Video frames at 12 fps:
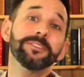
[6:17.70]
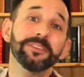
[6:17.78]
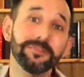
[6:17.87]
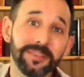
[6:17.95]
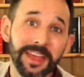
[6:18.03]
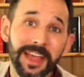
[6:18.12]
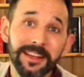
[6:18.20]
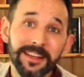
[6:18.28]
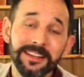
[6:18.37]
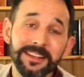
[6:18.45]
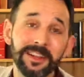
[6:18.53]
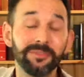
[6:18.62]
over there.
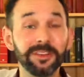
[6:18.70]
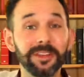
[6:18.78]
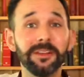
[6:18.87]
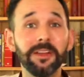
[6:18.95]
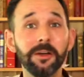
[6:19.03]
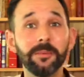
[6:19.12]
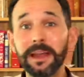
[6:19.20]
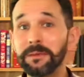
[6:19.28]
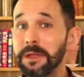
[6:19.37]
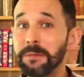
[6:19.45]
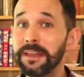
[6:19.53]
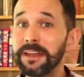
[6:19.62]
And if we don't know about it,
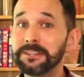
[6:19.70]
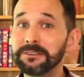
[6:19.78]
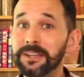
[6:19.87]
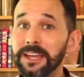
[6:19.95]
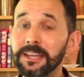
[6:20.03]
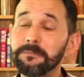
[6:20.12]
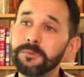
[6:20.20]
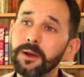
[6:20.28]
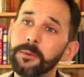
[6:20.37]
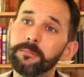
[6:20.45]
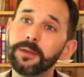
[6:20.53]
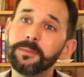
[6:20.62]
maybe that's okay.
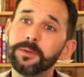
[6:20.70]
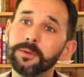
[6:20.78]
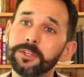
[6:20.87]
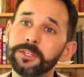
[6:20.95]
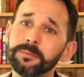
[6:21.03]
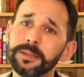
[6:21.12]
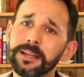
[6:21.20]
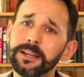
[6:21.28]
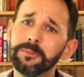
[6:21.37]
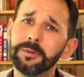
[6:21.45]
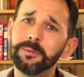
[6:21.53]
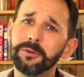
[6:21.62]
But maybe we should be a little
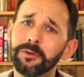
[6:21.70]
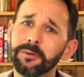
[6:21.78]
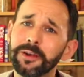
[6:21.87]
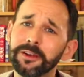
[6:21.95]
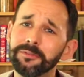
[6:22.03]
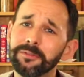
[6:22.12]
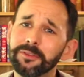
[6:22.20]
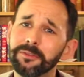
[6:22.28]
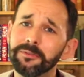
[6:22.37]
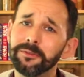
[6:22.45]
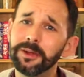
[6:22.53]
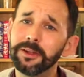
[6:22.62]
bit more aware of the
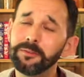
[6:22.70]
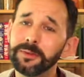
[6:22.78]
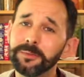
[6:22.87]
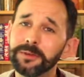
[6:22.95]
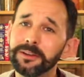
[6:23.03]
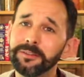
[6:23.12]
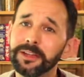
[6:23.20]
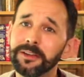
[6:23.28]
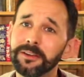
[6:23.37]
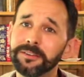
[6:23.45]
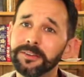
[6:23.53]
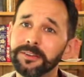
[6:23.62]
way other people live their
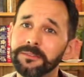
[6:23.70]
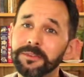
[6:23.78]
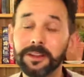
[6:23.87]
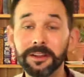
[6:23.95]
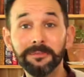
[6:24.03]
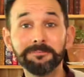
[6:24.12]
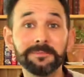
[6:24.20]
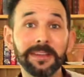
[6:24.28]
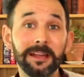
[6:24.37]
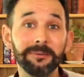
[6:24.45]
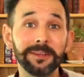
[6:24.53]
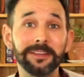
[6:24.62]
lives, and I don't know,
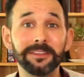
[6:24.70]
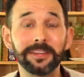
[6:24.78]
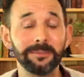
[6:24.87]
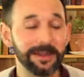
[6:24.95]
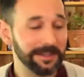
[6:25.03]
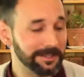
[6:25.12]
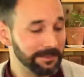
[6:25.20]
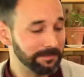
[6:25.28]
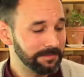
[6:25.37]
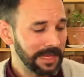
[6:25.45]
how we could think about it too.